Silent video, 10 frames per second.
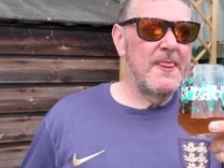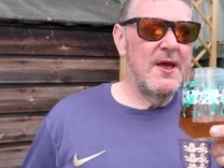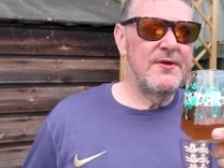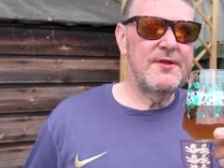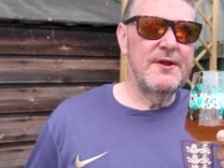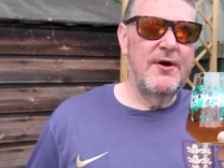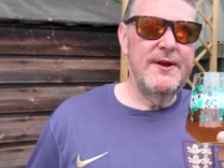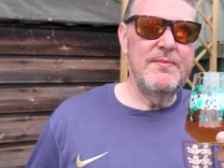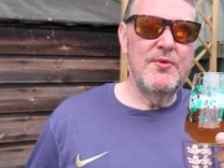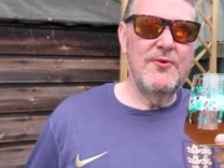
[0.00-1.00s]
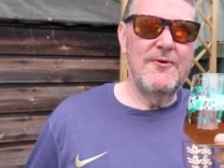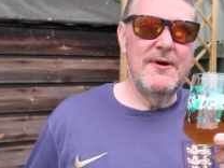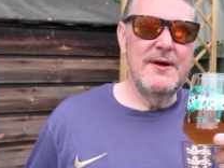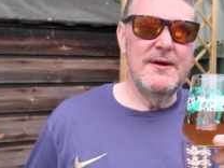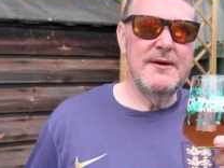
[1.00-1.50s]
A slightly more...
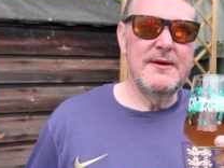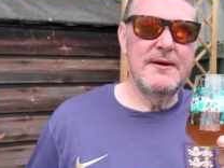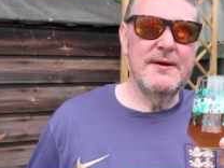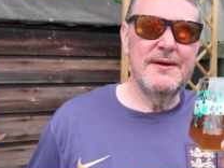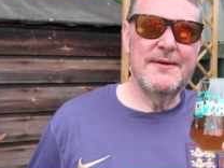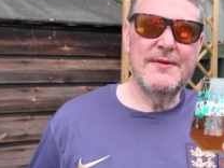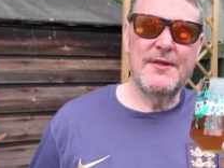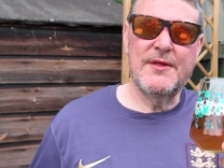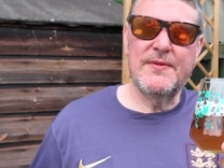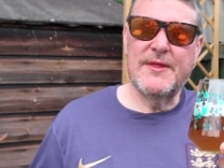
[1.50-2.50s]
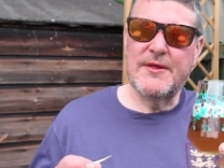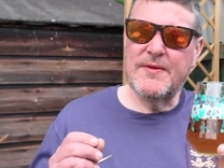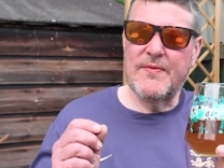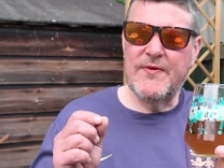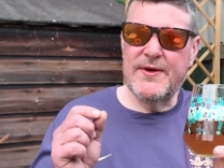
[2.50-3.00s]
There's
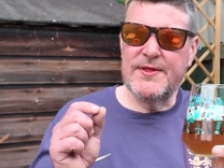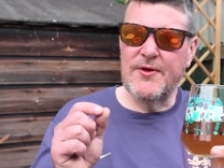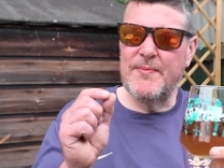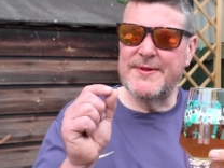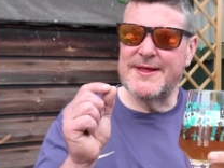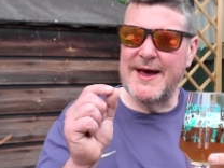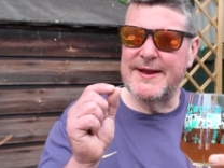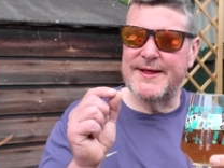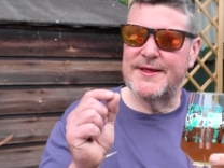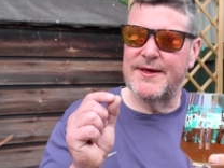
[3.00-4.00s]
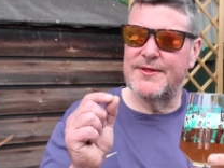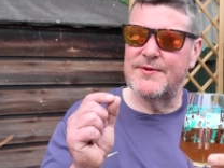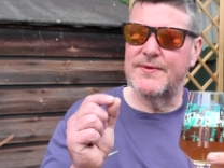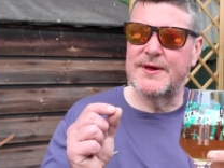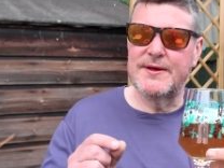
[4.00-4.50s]
a very slight metallic taste
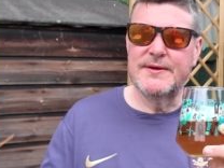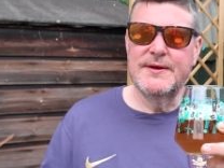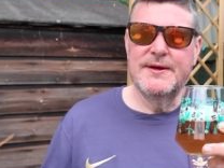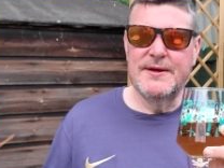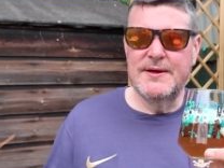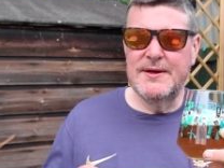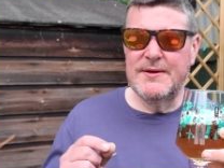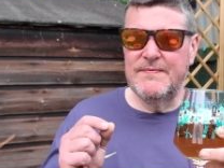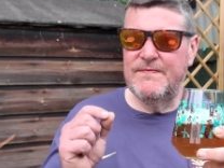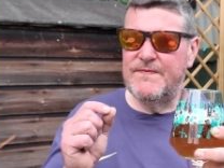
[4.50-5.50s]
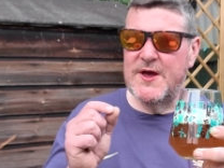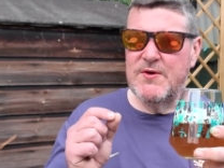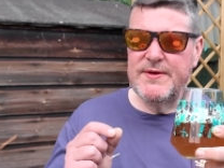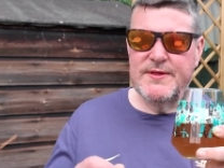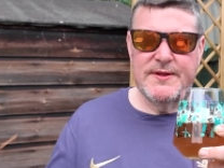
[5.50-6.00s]
to it.
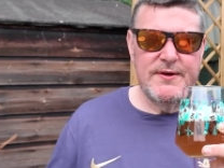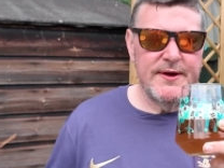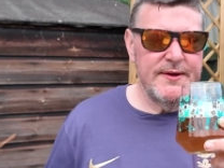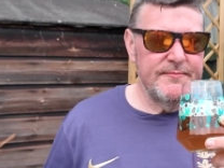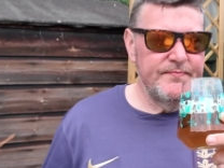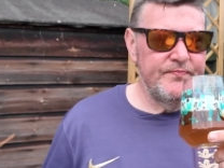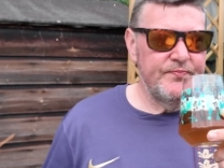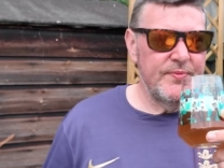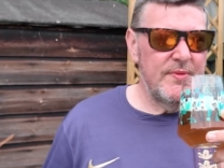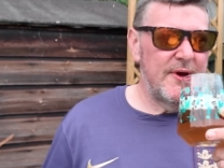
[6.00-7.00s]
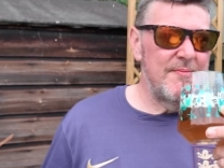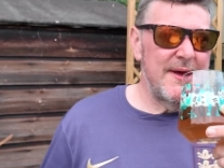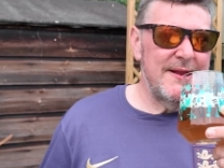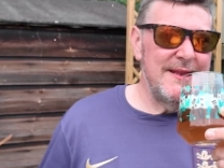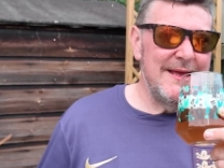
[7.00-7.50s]
Very slight. Like a
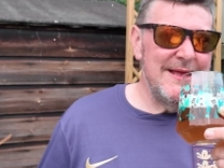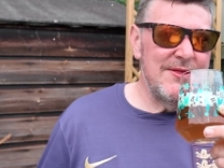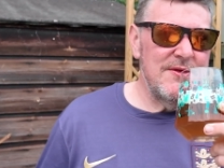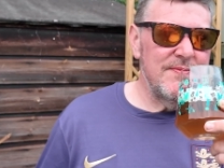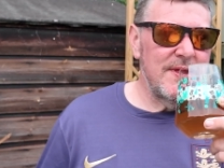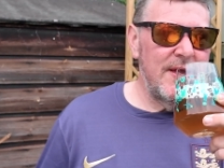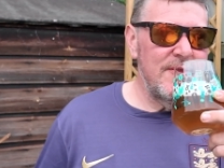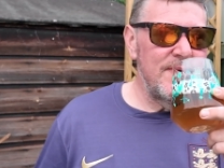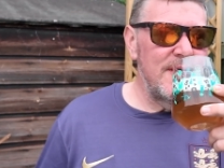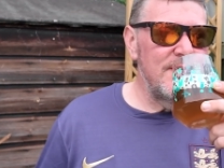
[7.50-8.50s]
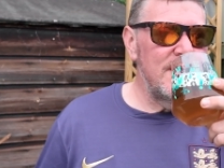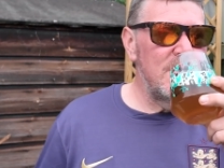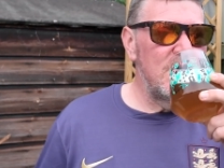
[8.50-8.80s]
magnesium taste maybe.